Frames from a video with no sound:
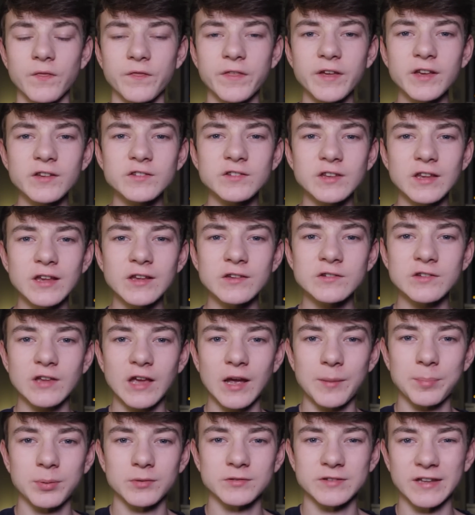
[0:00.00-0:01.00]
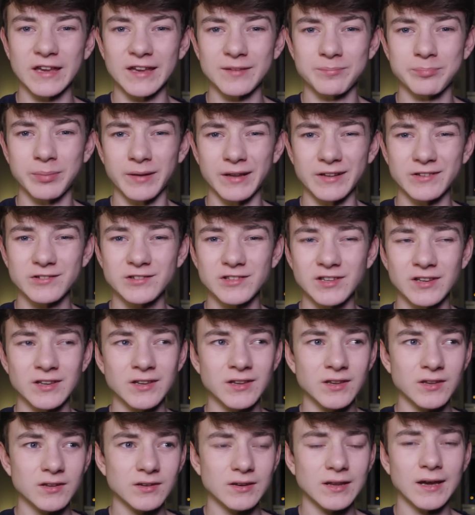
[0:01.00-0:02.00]
This is AppleTechBeast.
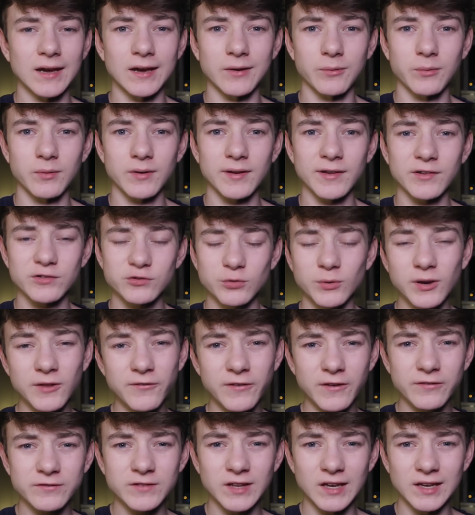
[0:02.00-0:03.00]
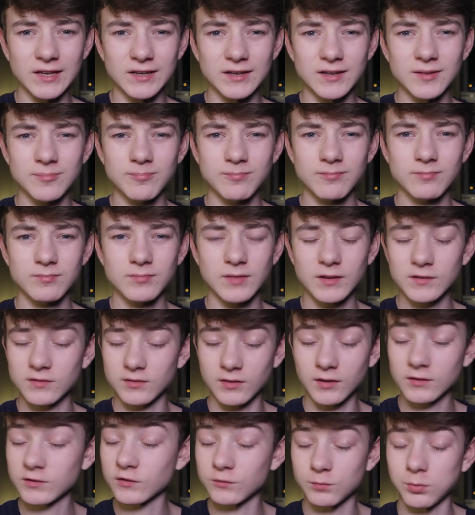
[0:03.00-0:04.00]
Now, it's 2015.
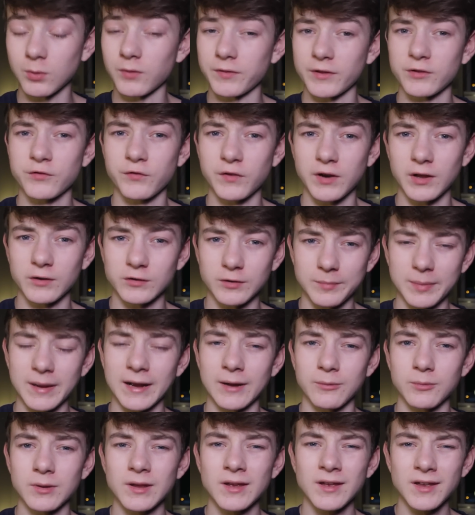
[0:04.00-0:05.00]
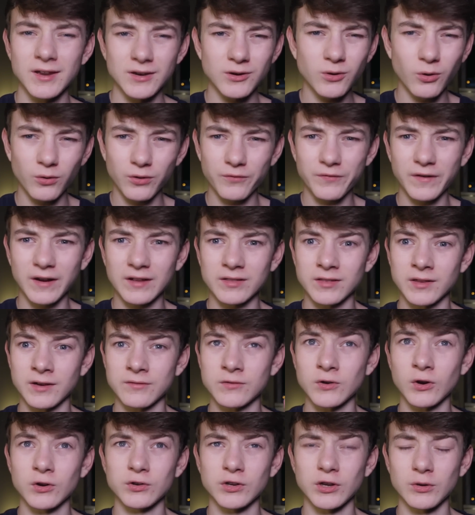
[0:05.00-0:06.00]
This is what this video is about. Not the fact that
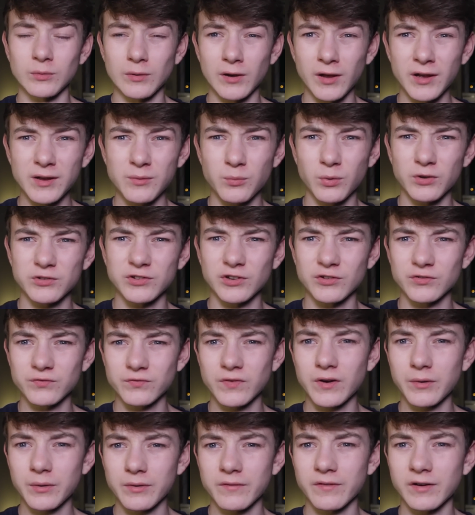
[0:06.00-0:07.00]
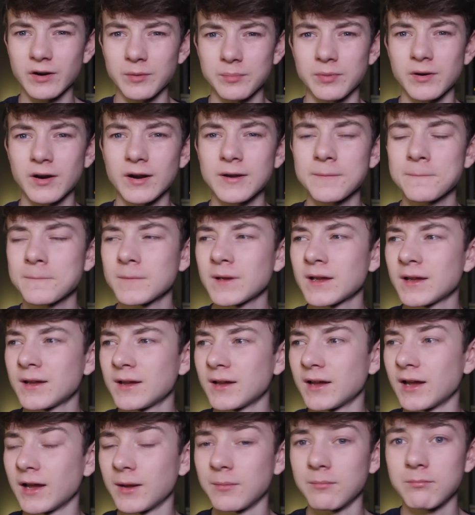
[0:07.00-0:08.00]
I've got a new light, which is very, very bright,
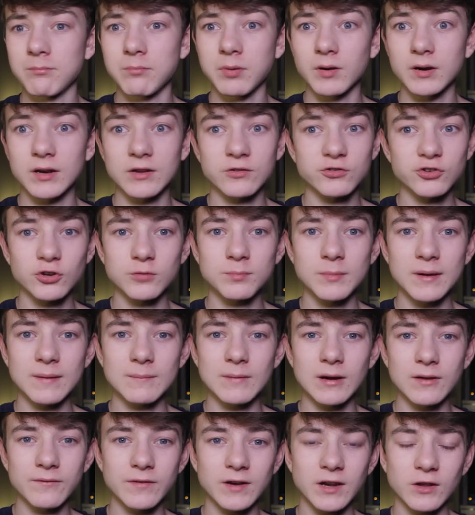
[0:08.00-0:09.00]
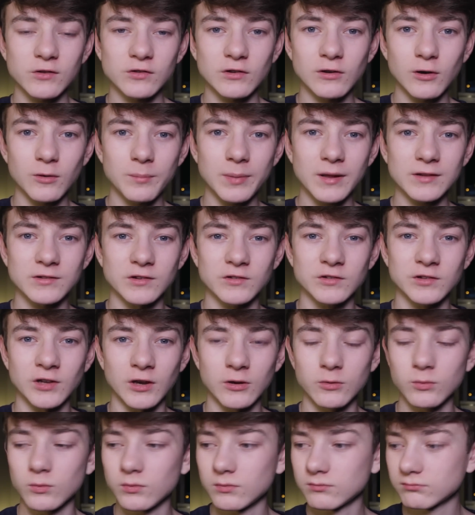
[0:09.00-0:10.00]
but it should make my videos a lot better,
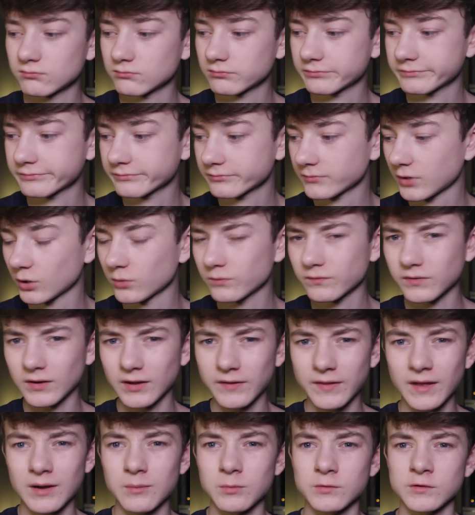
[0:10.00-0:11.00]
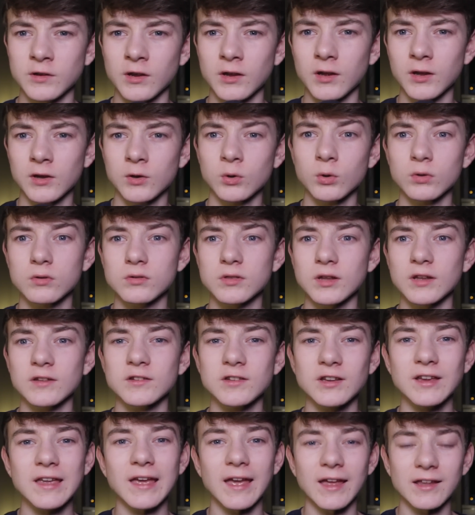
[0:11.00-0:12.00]
so hopefully that was a good thing
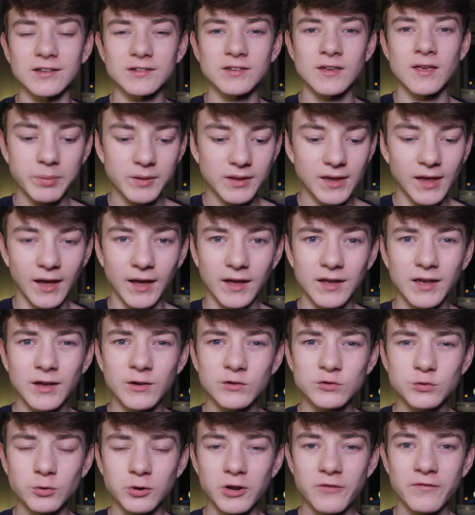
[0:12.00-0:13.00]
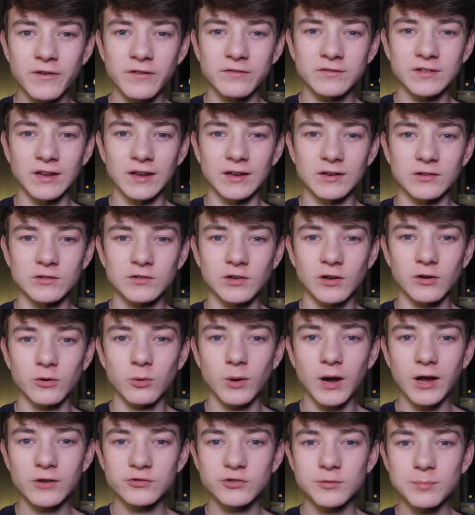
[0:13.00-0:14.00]
to get. But yeah, it's 2015,
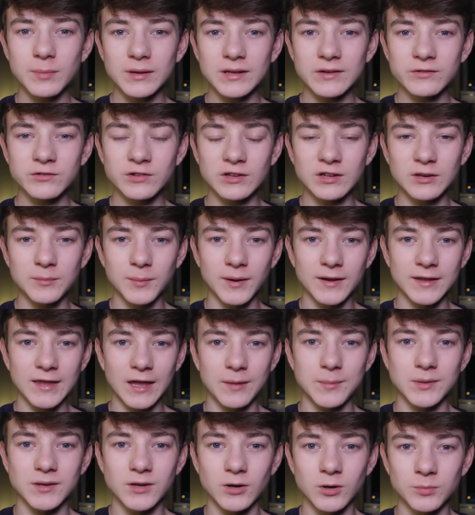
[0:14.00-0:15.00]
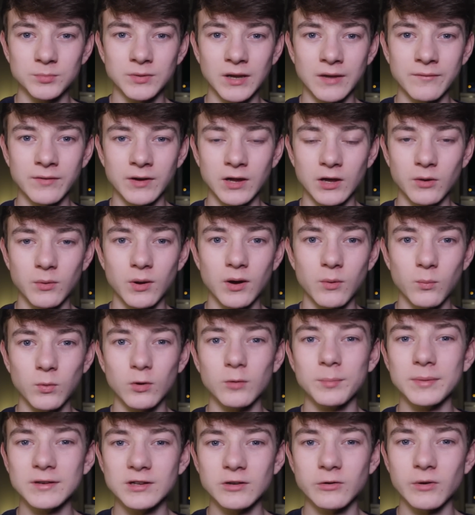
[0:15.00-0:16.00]
so as you may have seen in my gaming update video, I
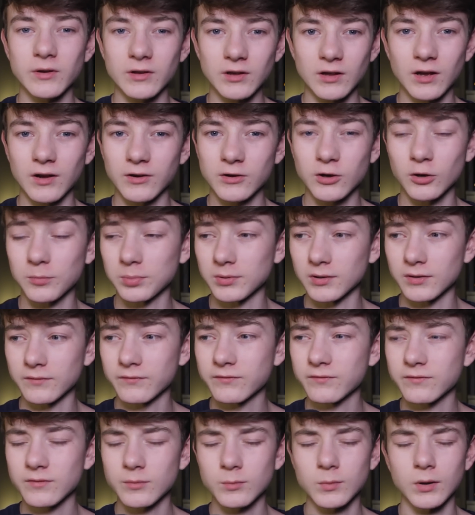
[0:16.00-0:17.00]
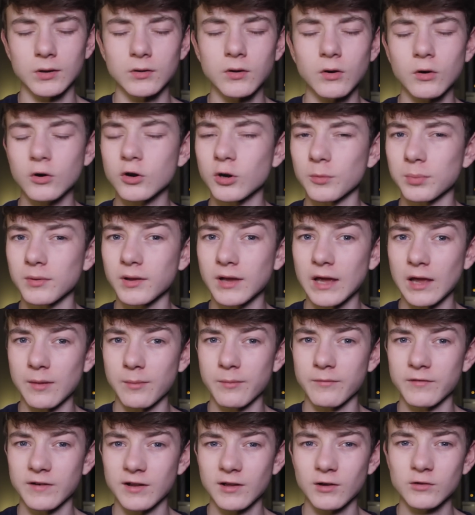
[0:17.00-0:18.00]
will be doing a couple of, well, not a couple of
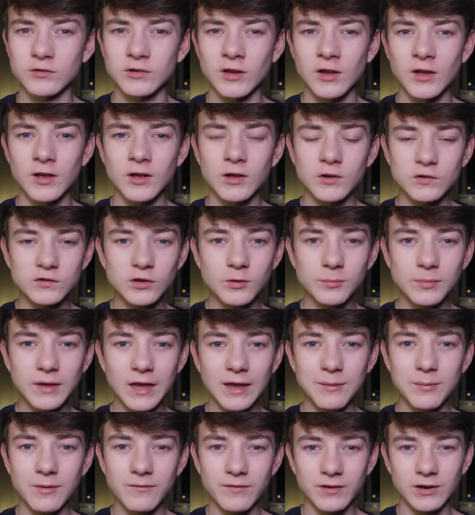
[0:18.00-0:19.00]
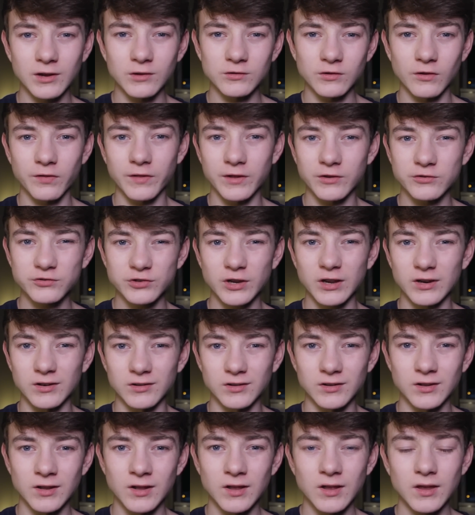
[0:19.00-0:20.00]
gaming videos, some gaming videos on this
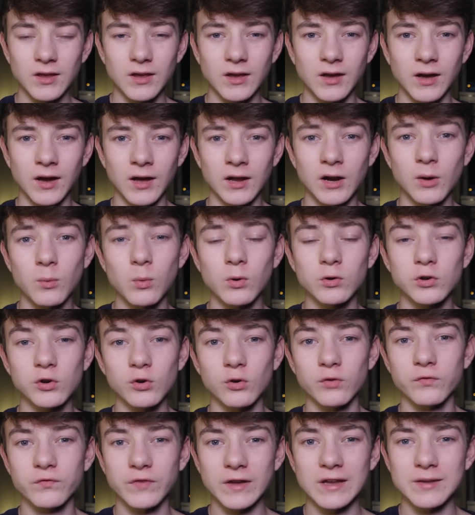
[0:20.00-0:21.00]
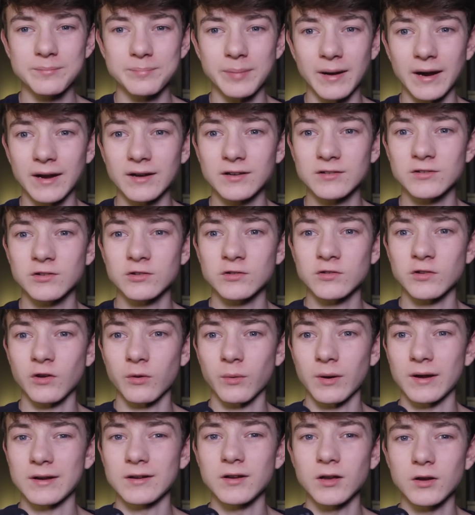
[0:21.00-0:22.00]
channel, and I want your feedback,
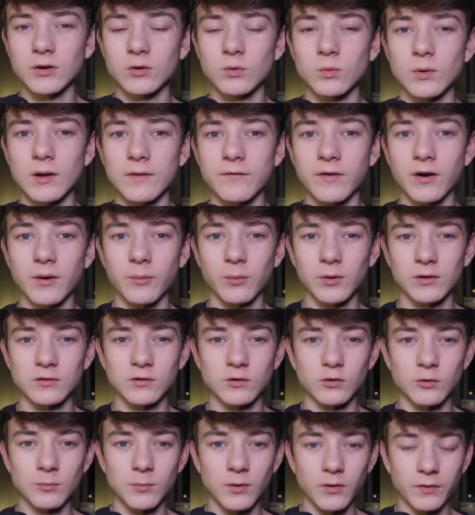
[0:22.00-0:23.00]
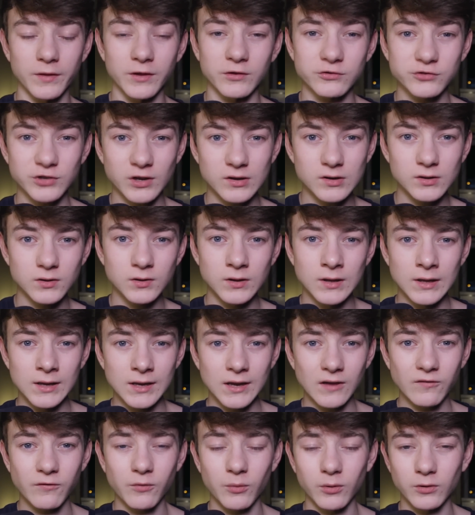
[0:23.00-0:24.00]
so I know if I want to do them on this channel,
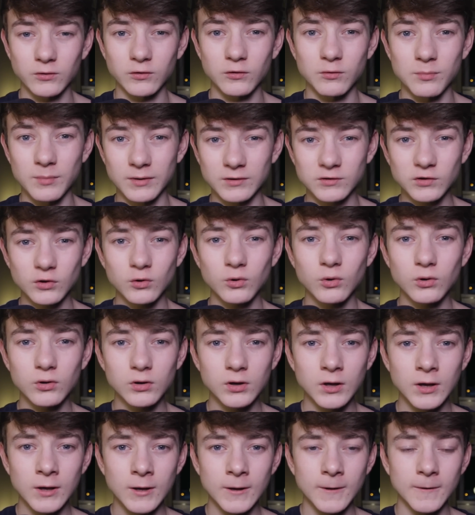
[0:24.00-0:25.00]
if I want to do them at all,